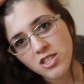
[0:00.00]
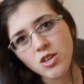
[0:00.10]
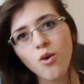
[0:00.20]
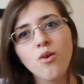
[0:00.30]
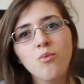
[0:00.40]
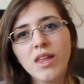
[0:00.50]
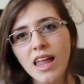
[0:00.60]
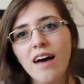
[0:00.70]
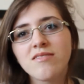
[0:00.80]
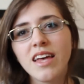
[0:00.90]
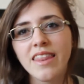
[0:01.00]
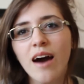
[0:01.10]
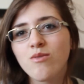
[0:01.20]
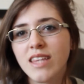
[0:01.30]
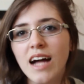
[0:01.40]
So we left and
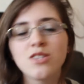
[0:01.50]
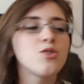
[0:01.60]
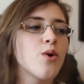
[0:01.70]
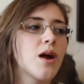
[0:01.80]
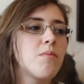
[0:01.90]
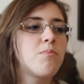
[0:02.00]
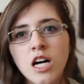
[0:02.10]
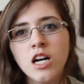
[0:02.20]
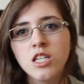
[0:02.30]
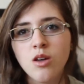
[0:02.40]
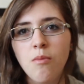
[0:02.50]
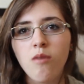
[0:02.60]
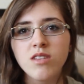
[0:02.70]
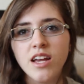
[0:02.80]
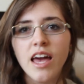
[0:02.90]
that was that story. So my
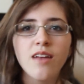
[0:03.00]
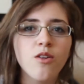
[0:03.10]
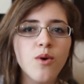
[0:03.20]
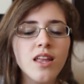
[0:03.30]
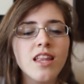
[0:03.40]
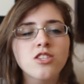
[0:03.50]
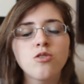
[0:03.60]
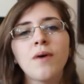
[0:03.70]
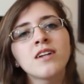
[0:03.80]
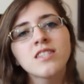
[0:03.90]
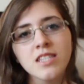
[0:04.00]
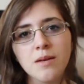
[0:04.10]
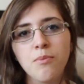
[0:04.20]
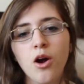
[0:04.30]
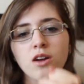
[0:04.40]
mom was like, okay, you know what, let's go back to the
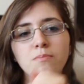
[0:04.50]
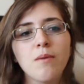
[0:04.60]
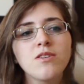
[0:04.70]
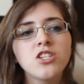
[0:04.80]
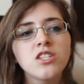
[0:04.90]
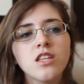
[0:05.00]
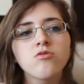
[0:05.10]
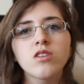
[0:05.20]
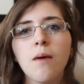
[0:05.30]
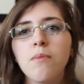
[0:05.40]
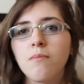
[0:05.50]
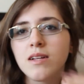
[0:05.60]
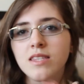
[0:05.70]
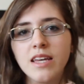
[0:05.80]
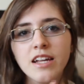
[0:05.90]
theme park. Maybe it was a couple
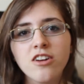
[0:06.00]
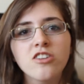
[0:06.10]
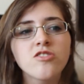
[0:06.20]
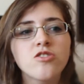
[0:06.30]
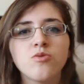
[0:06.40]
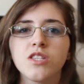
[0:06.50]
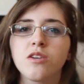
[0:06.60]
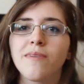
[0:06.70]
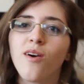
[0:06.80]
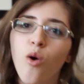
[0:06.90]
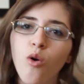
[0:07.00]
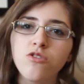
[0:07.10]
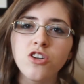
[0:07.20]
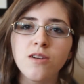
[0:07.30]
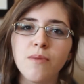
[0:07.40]
months later, she was a little bit
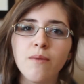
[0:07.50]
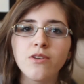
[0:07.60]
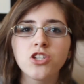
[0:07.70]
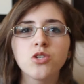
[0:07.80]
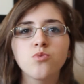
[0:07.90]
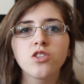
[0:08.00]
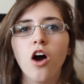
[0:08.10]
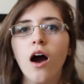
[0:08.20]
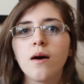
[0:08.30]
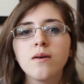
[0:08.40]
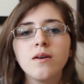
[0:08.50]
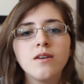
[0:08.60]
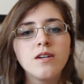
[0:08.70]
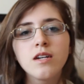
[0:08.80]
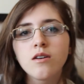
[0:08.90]
older, maybe she would not
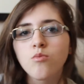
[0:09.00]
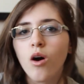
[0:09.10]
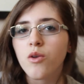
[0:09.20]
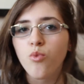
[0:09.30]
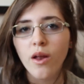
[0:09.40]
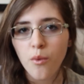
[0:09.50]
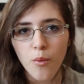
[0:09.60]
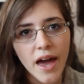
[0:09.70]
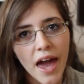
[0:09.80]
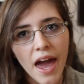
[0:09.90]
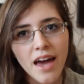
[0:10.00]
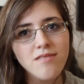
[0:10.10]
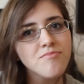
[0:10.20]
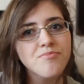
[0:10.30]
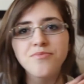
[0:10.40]
want to run away.